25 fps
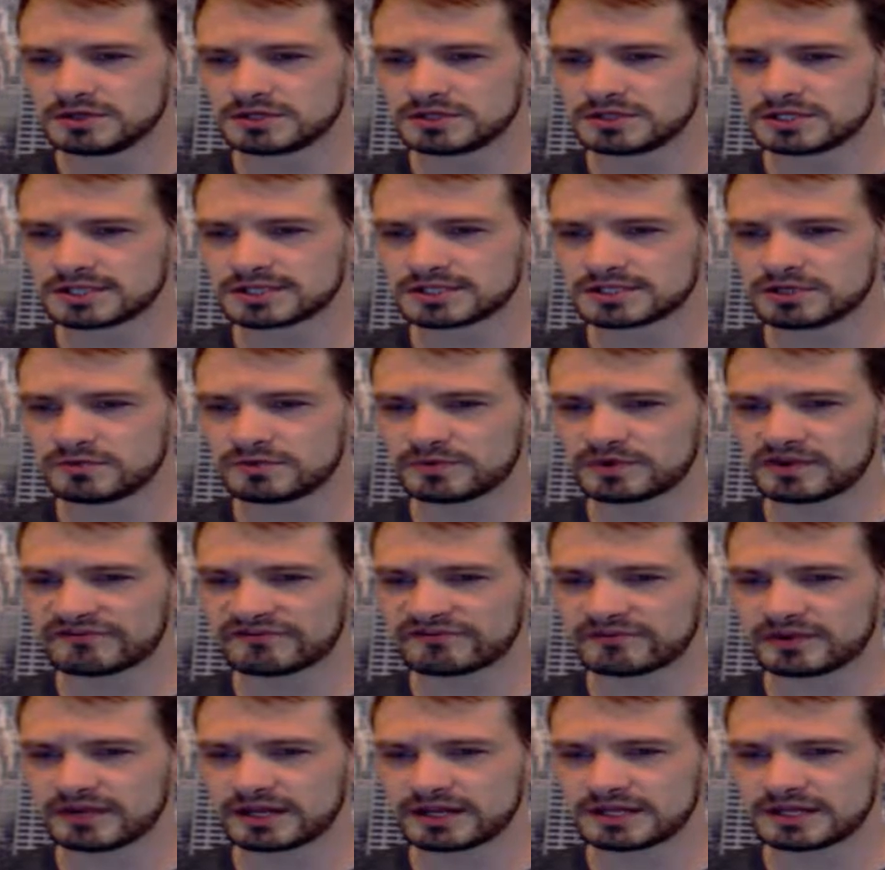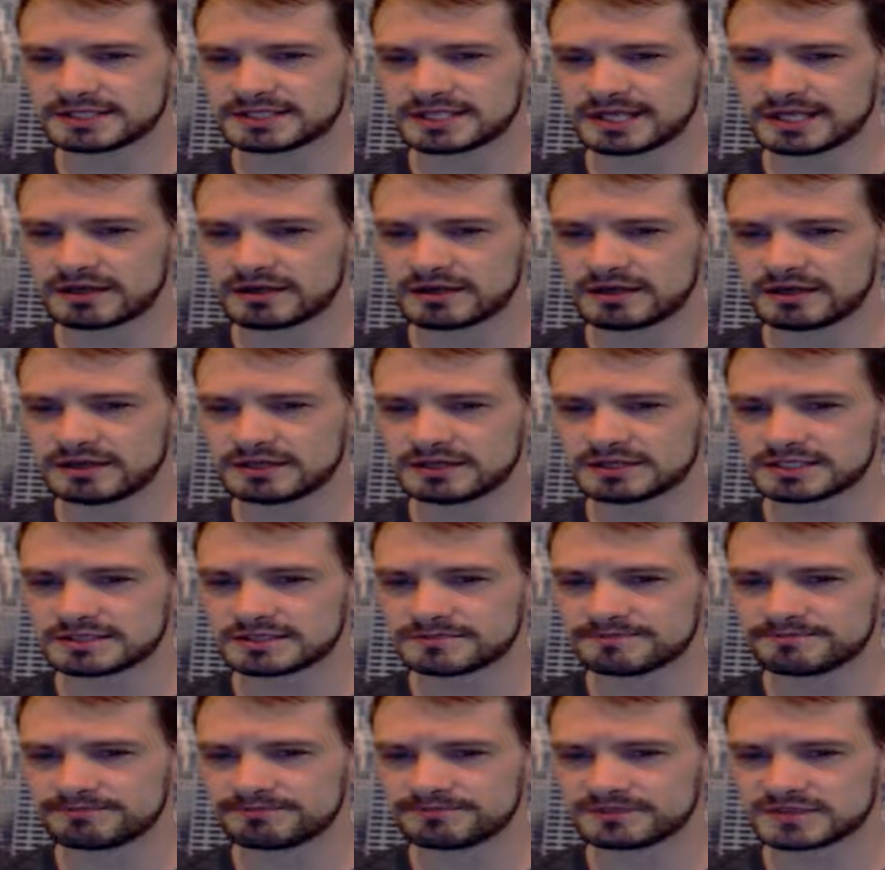Just open on Friday and Saturdays.
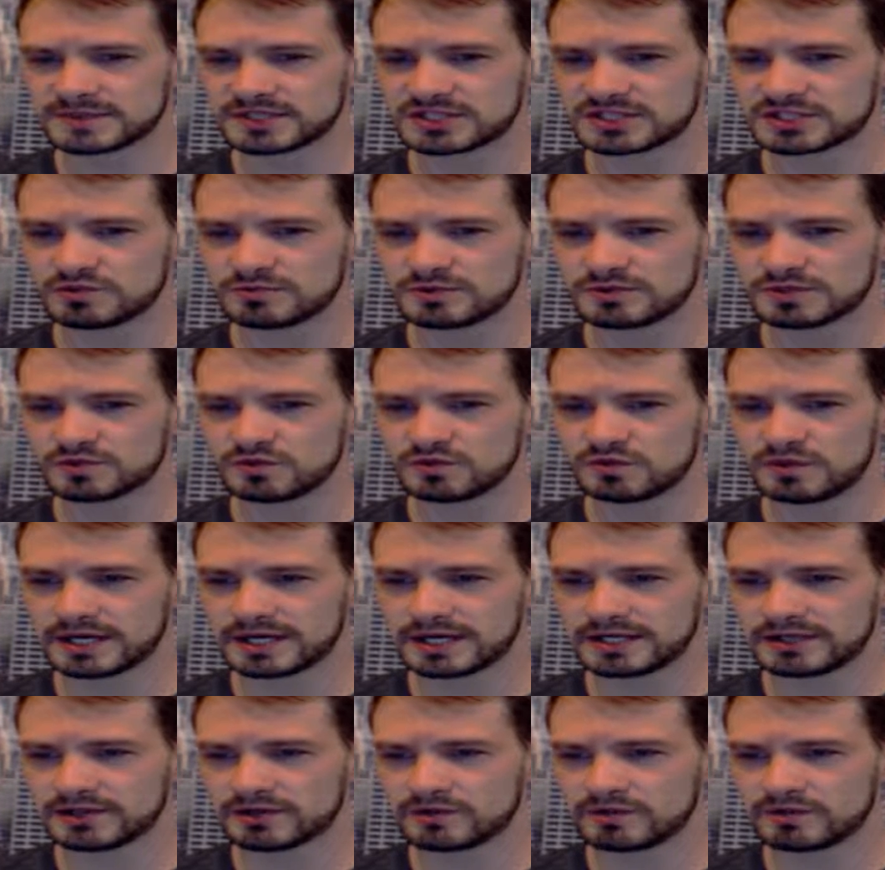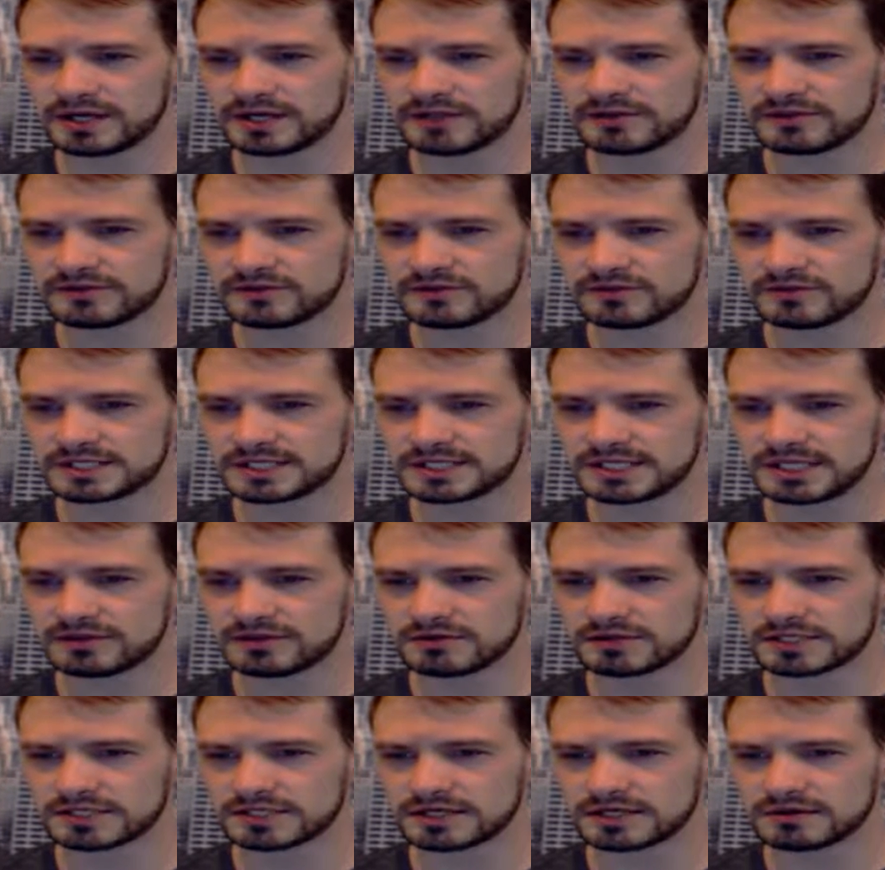Consumers will wind their way through a
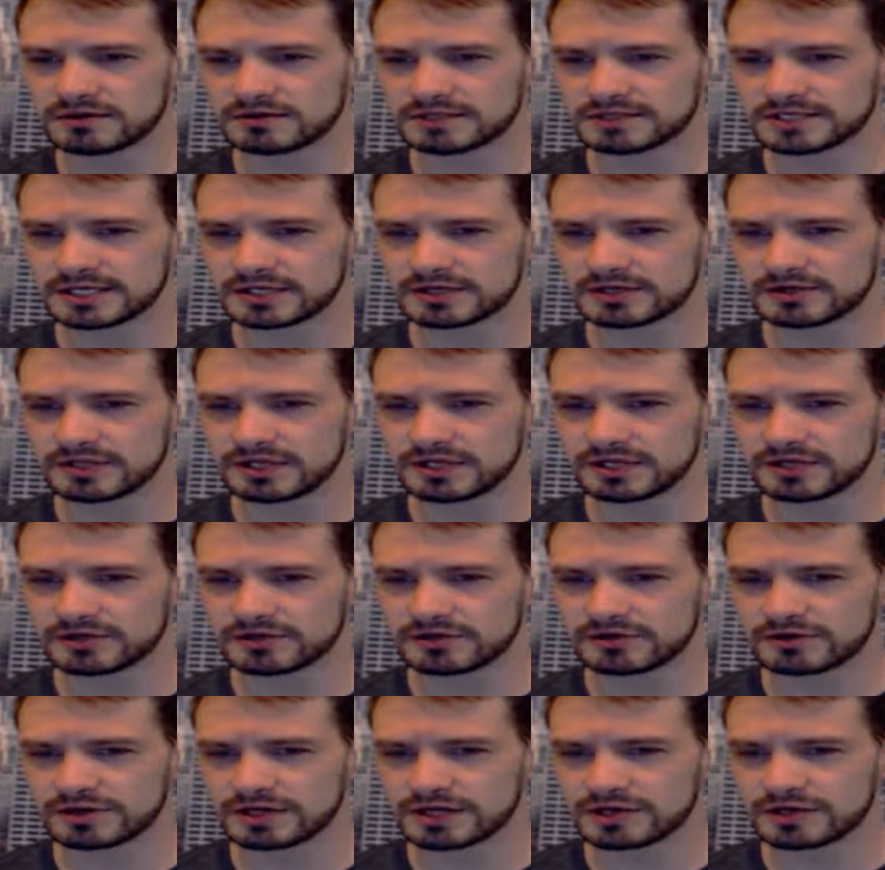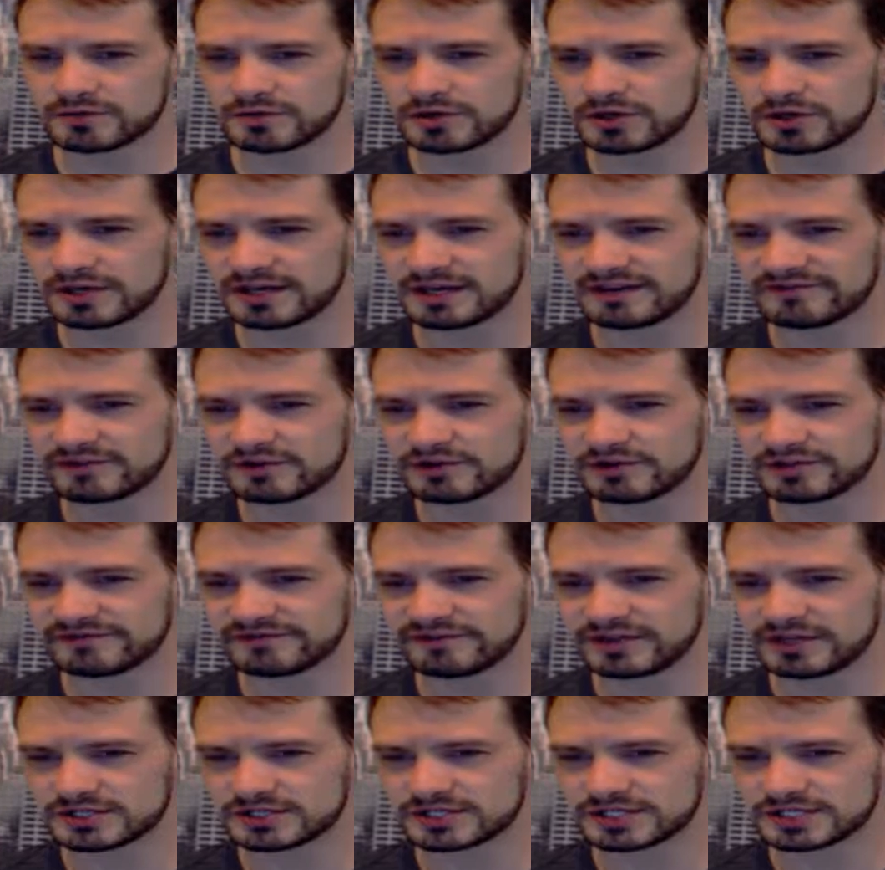secret tunnel to enter the underground, where you'll have
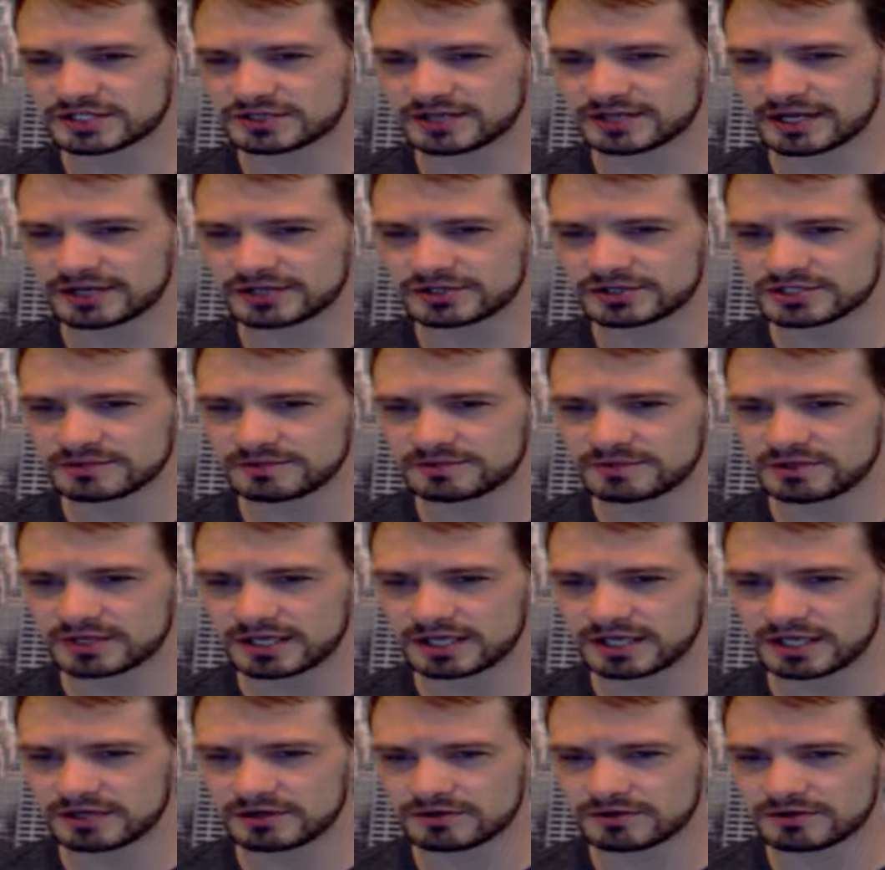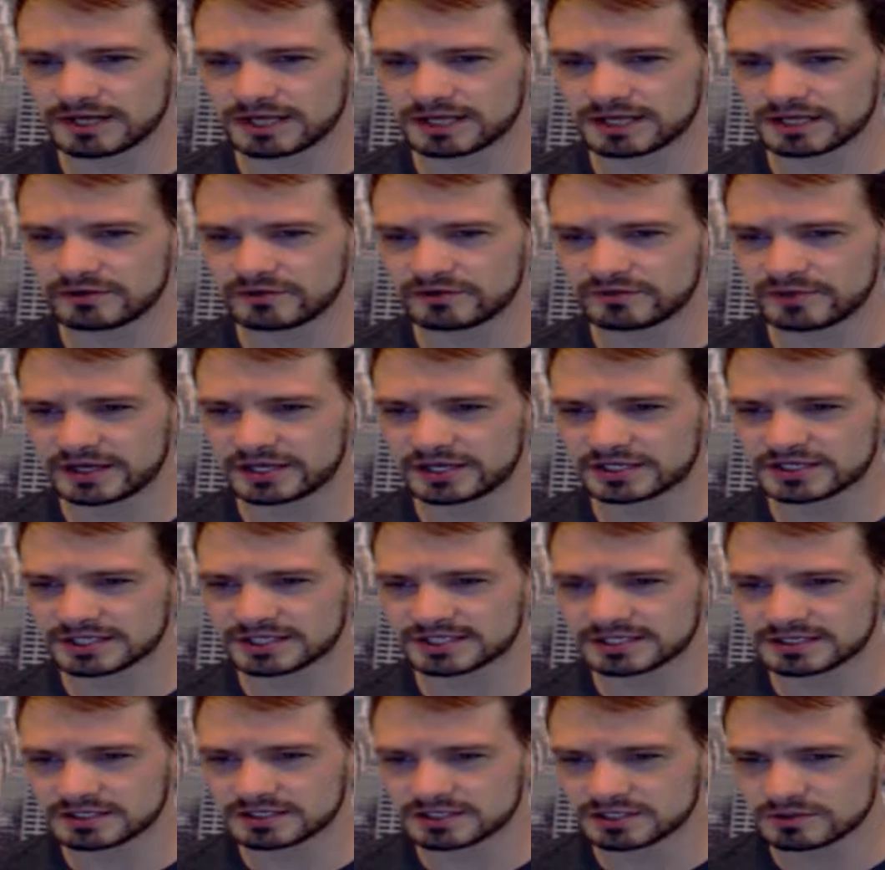cultivators and extractors communicate directly with
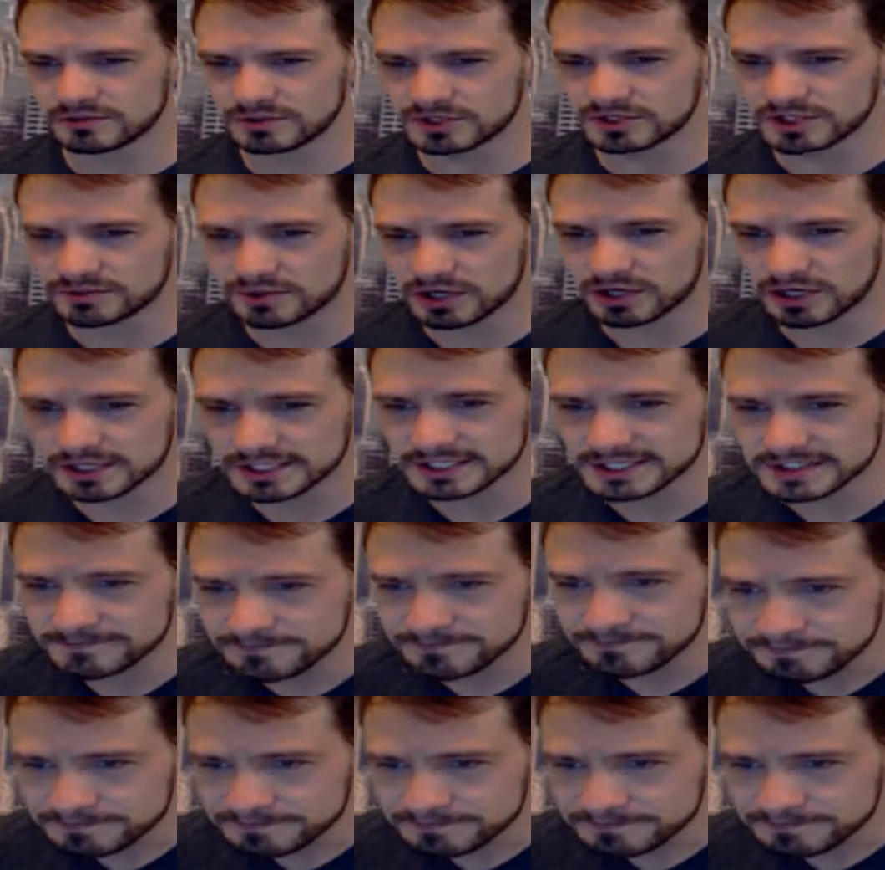patients, consumers, products.